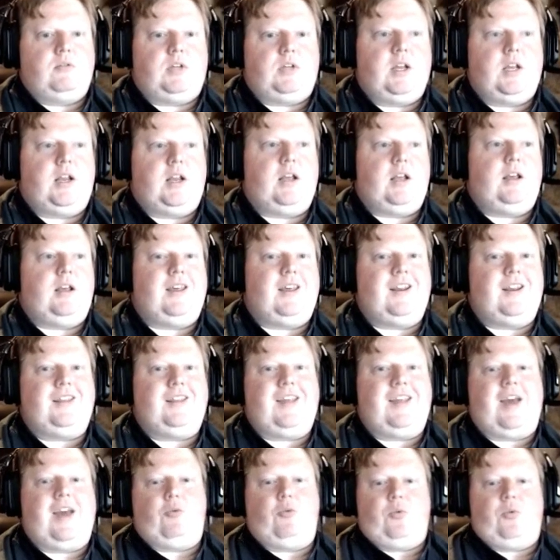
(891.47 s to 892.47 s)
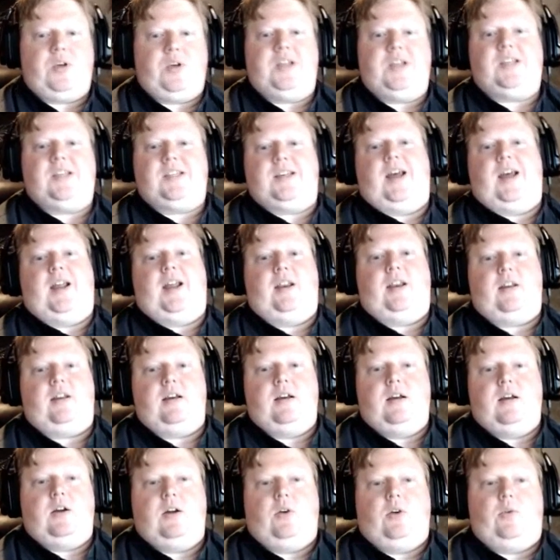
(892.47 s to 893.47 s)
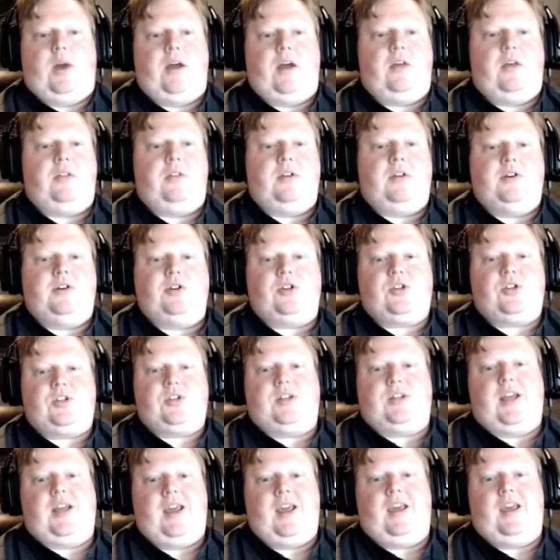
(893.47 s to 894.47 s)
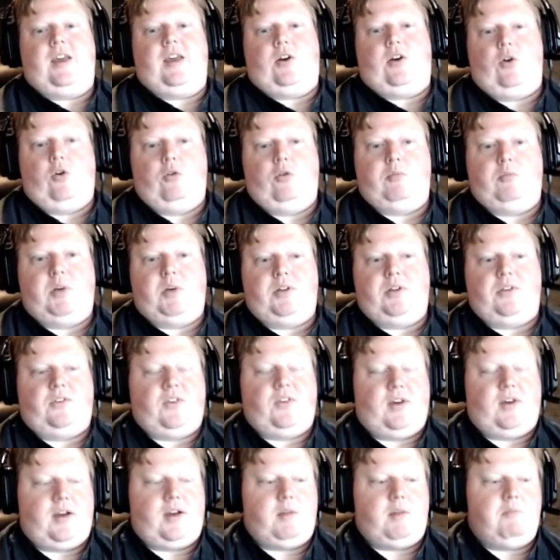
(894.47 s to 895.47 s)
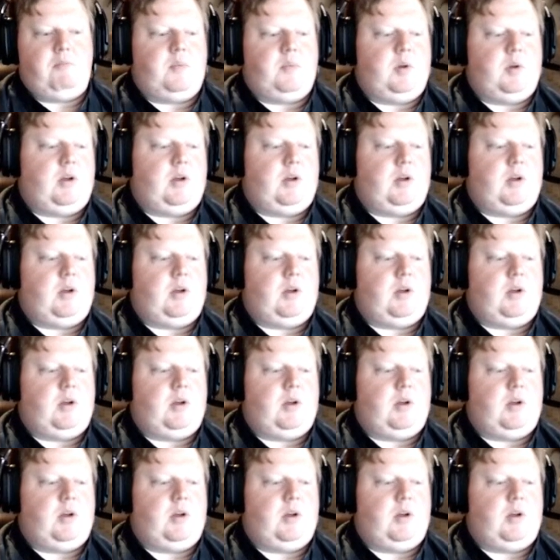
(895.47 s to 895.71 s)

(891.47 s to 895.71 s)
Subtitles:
getting that reset rather than just staying at home all the time.